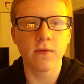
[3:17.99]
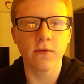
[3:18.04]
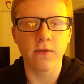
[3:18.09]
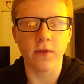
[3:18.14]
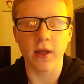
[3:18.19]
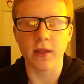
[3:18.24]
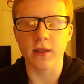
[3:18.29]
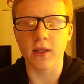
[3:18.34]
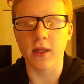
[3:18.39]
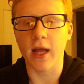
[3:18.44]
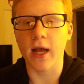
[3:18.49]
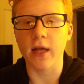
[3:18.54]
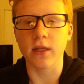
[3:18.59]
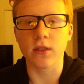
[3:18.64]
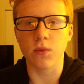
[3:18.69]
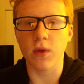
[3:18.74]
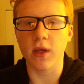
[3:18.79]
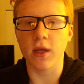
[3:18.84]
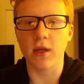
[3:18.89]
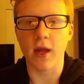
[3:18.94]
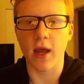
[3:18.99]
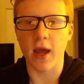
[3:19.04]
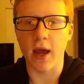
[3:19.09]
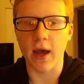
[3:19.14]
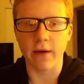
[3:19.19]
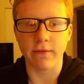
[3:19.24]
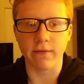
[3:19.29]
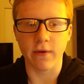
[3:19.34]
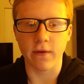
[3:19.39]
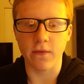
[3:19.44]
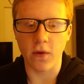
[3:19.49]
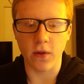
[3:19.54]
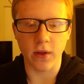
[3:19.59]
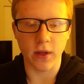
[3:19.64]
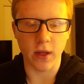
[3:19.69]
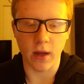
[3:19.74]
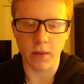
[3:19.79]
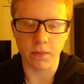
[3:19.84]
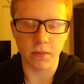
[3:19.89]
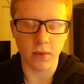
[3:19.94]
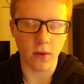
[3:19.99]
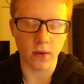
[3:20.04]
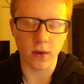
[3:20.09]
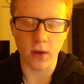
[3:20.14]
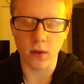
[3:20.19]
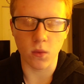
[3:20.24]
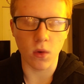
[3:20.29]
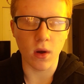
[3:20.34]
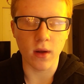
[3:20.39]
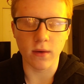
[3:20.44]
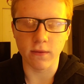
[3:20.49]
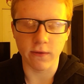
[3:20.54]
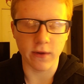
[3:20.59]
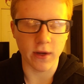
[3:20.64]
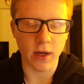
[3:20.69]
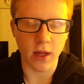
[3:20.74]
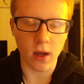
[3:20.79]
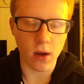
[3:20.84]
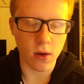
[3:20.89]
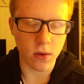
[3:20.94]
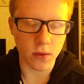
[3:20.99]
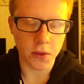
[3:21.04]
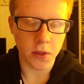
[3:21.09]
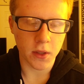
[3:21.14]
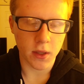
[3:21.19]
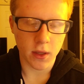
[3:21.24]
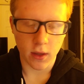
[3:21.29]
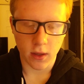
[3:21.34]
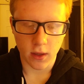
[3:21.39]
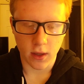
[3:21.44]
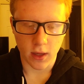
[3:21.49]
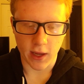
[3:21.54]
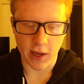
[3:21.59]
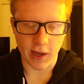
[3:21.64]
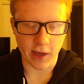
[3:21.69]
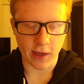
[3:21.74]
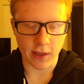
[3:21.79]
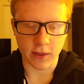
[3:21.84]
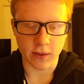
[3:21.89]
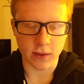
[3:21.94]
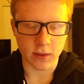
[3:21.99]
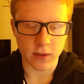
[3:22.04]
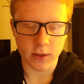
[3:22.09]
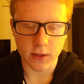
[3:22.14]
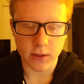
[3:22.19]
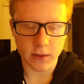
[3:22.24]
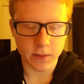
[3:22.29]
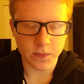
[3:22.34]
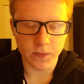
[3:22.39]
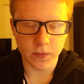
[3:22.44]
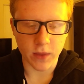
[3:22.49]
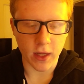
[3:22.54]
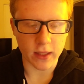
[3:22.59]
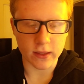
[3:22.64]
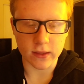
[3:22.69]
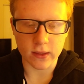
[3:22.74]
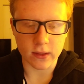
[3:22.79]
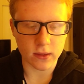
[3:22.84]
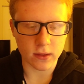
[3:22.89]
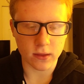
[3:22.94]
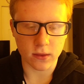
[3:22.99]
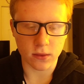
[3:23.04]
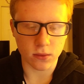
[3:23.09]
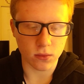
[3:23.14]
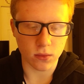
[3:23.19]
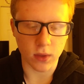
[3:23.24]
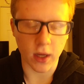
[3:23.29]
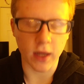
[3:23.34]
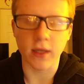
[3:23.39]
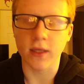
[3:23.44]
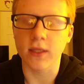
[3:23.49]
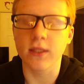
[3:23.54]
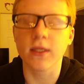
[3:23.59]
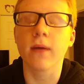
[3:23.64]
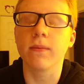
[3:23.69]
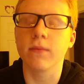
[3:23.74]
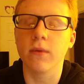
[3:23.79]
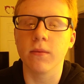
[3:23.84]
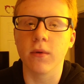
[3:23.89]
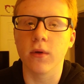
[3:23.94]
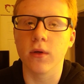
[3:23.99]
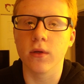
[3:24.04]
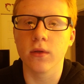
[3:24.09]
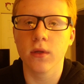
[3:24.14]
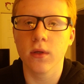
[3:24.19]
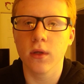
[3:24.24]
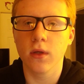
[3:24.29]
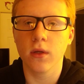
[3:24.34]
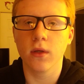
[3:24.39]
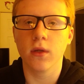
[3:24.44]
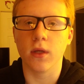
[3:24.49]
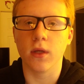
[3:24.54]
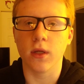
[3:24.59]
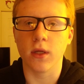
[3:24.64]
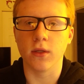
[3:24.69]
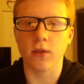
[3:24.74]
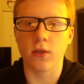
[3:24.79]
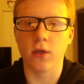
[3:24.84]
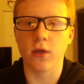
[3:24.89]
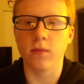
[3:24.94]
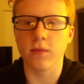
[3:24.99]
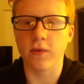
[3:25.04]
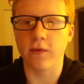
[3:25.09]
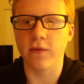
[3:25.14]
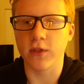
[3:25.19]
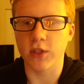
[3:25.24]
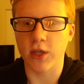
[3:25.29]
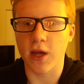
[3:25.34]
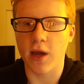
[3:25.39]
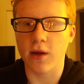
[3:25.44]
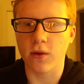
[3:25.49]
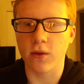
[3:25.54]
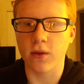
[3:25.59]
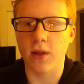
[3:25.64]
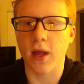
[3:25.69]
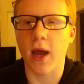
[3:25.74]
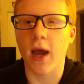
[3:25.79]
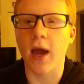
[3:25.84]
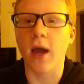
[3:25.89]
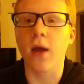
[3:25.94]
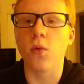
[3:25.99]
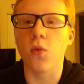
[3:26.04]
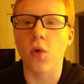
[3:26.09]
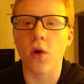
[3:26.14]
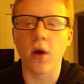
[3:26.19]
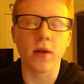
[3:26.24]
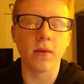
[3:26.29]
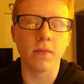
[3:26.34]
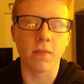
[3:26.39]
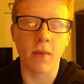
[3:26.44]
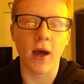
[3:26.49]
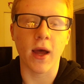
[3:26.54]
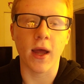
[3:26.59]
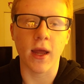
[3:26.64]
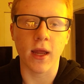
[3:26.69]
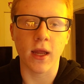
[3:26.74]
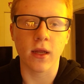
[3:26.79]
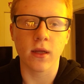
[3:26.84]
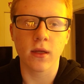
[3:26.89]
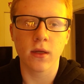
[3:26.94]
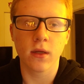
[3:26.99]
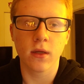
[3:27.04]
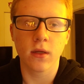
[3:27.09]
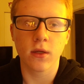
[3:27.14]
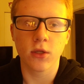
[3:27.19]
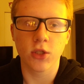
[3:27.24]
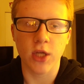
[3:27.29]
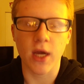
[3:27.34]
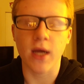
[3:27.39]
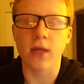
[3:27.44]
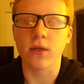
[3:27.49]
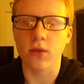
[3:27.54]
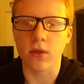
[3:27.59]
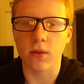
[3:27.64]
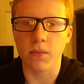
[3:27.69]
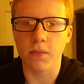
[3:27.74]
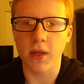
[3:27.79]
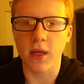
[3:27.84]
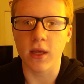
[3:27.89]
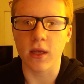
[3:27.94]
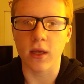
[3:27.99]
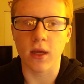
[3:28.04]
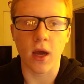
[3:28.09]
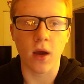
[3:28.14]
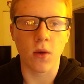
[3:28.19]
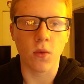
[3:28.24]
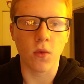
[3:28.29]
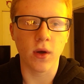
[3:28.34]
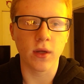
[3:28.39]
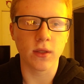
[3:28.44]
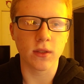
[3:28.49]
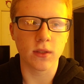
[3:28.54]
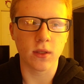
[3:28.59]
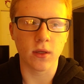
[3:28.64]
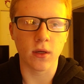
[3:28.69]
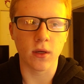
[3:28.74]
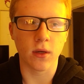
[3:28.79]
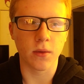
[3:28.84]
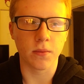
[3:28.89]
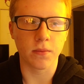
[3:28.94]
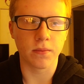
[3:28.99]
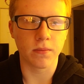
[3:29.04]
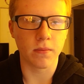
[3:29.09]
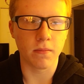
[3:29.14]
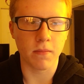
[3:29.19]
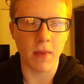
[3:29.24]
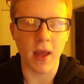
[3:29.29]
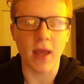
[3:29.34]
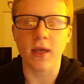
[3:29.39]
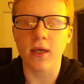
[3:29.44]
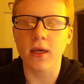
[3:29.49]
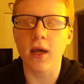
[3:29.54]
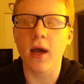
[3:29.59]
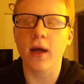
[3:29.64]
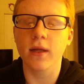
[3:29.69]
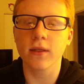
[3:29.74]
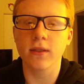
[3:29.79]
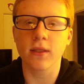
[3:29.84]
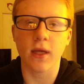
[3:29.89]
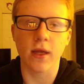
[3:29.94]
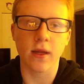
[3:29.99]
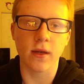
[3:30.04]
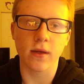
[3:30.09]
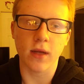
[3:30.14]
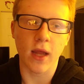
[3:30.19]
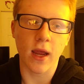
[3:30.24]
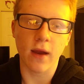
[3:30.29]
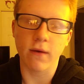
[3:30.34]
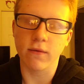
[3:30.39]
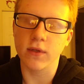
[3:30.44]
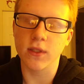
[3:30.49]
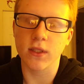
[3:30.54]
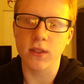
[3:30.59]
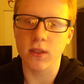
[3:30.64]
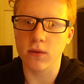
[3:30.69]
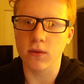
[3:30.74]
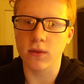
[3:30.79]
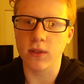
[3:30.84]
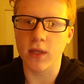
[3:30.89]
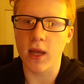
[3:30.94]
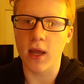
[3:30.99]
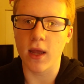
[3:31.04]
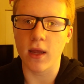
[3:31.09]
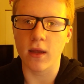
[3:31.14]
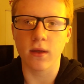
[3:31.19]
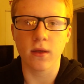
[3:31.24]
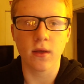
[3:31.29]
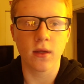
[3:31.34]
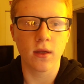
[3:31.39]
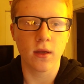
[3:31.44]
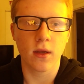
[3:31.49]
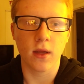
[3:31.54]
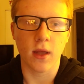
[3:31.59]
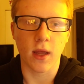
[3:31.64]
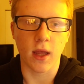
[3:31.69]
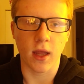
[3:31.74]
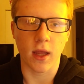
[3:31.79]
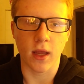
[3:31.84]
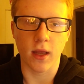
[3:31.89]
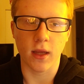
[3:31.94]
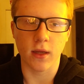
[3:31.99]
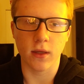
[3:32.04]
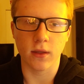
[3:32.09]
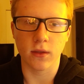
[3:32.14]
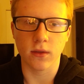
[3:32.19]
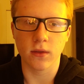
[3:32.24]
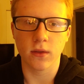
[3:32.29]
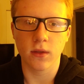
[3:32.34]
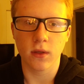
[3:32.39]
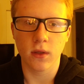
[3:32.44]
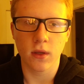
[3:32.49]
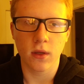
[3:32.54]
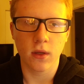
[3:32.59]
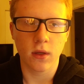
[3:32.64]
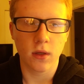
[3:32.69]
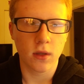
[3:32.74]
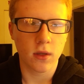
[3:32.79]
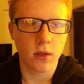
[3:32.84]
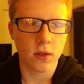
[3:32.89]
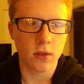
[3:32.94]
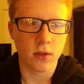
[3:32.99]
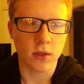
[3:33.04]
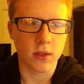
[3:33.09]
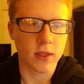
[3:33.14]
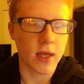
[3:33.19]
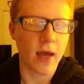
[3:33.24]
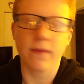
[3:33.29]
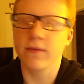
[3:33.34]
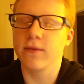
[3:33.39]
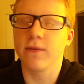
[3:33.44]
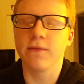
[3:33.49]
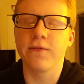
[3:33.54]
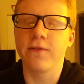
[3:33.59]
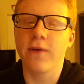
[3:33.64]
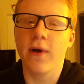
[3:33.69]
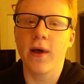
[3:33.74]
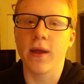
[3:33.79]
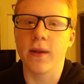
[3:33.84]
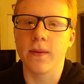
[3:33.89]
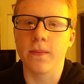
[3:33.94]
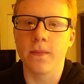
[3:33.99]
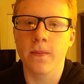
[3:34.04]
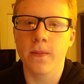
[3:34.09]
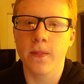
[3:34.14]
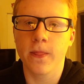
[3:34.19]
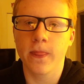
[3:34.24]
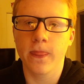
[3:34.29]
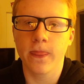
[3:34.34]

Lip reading: For like the last week and a half, I've only uploaded one video, and that's unacceptable in terms of a channel that I want my channel to be. I want to make content every single day and just have some fun.